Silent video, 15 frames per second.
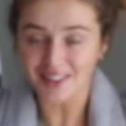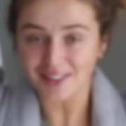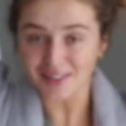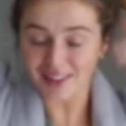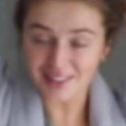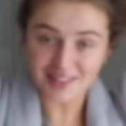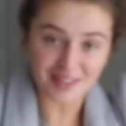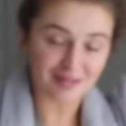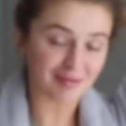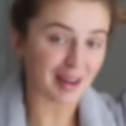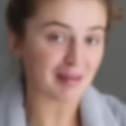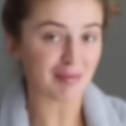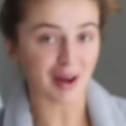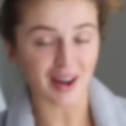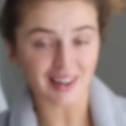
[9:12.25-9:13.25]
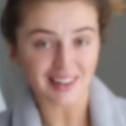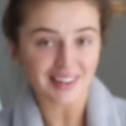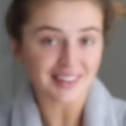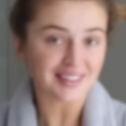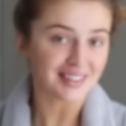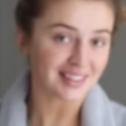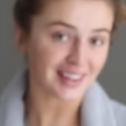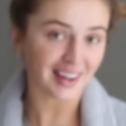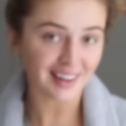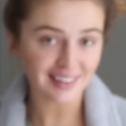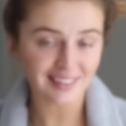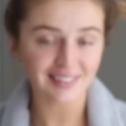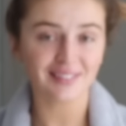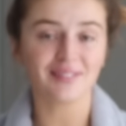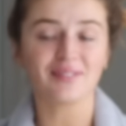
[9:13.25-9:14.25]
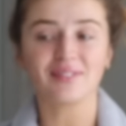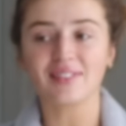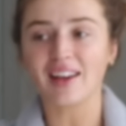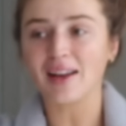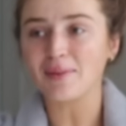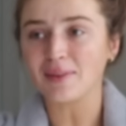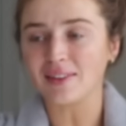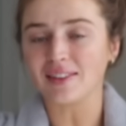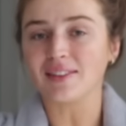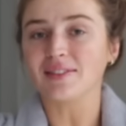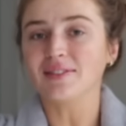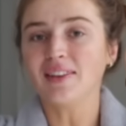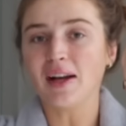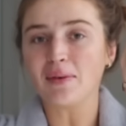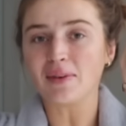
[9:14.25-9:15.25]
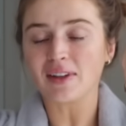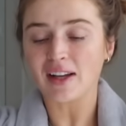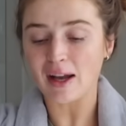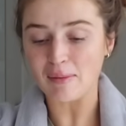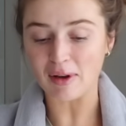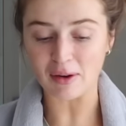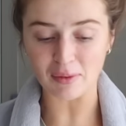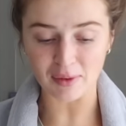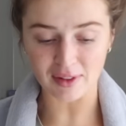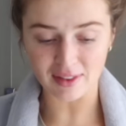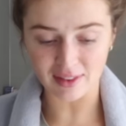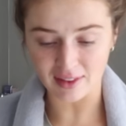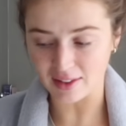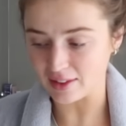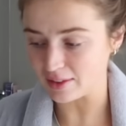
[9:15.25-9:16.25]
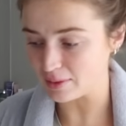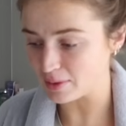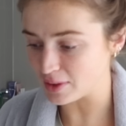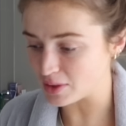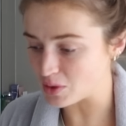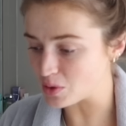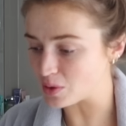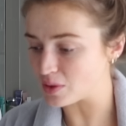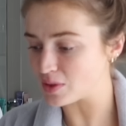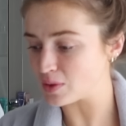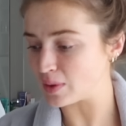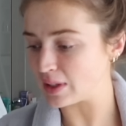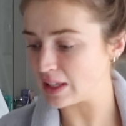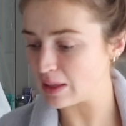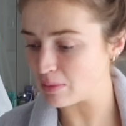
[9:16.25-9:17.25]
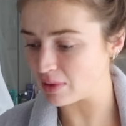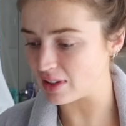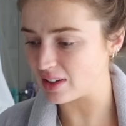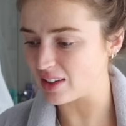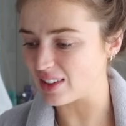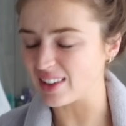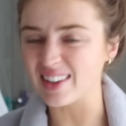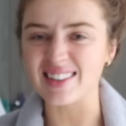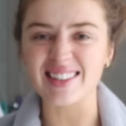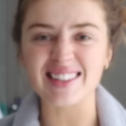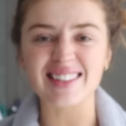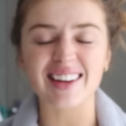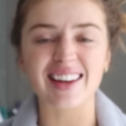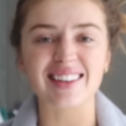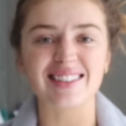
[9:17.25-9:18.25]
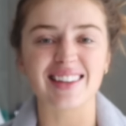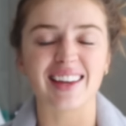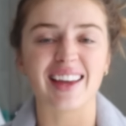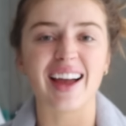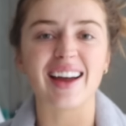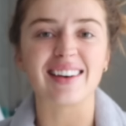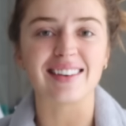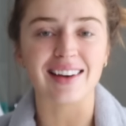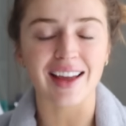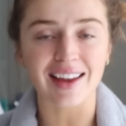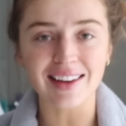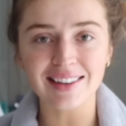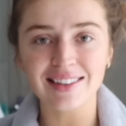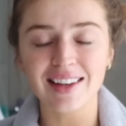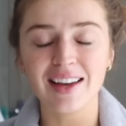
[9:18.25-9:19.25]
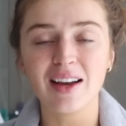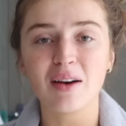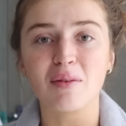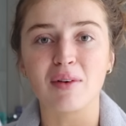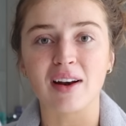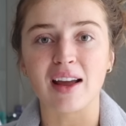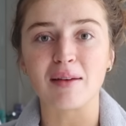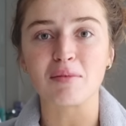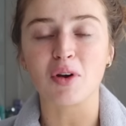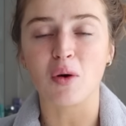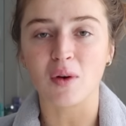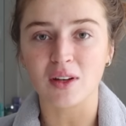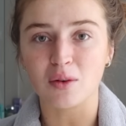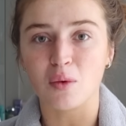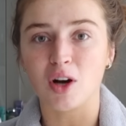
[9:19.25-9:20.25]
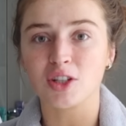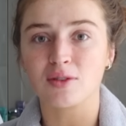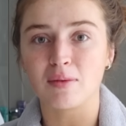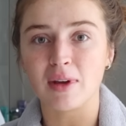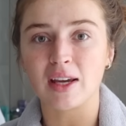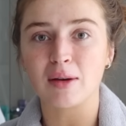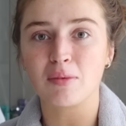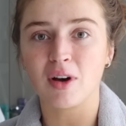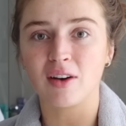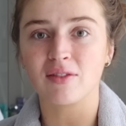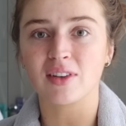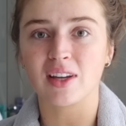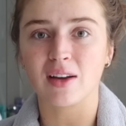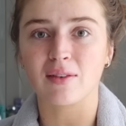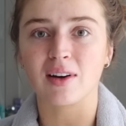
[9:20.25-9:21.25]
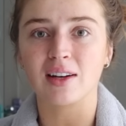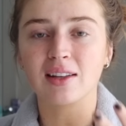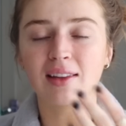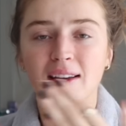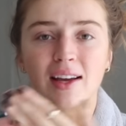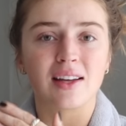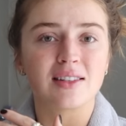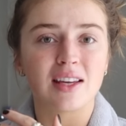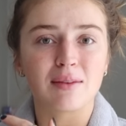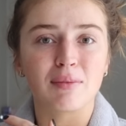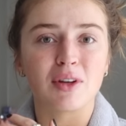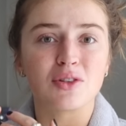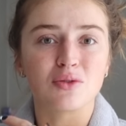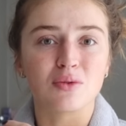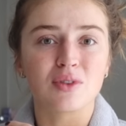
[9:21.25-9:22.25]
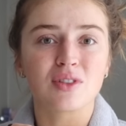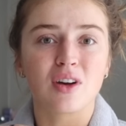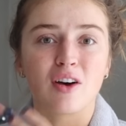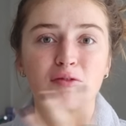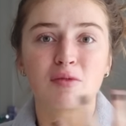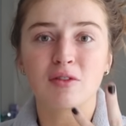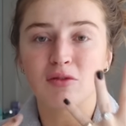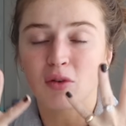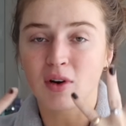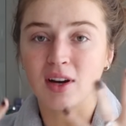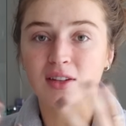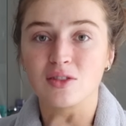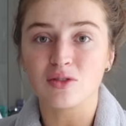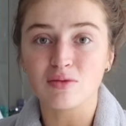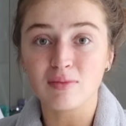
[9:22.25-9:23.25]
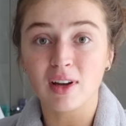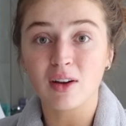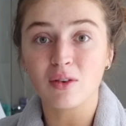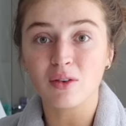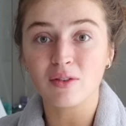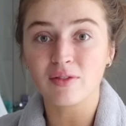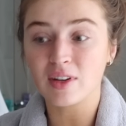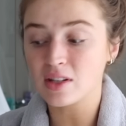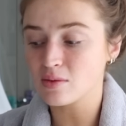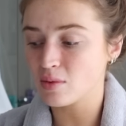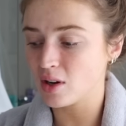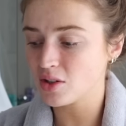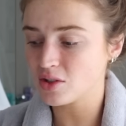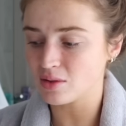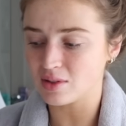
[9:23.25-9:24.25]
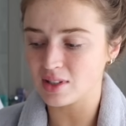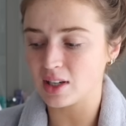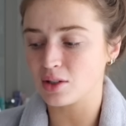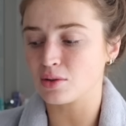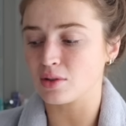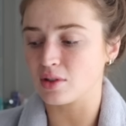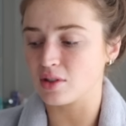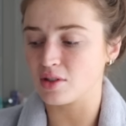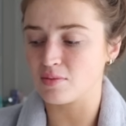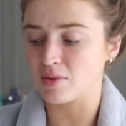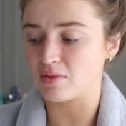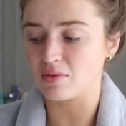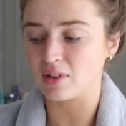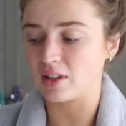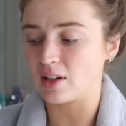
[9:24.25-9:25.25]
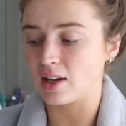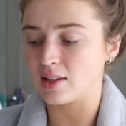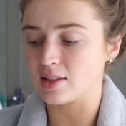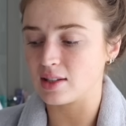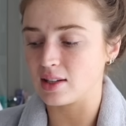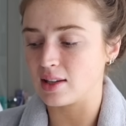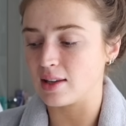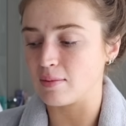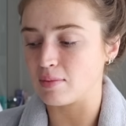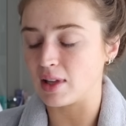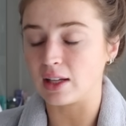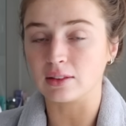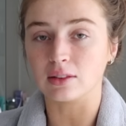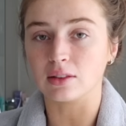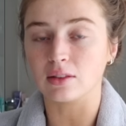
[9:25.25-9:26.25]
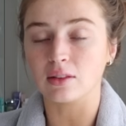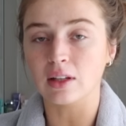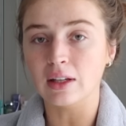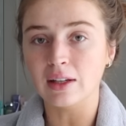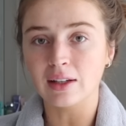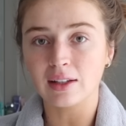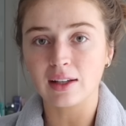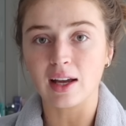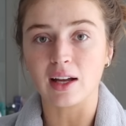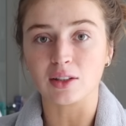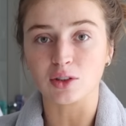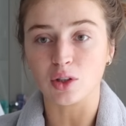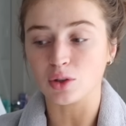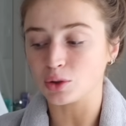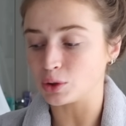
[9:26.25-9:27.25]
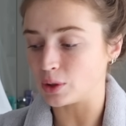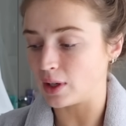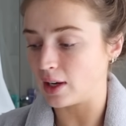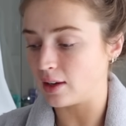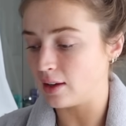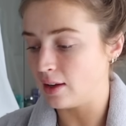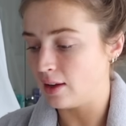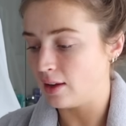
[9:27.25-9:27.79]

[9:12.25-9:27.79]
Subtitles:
on the rest of my body is done, I will come out with the jewels. So I keep it in here because it's nice, like at night when I'm going to wash my makeup off and get ready, like I take my jewels off before I do my whole face wash. So it's actually just been really nice to keep that little catch-all tray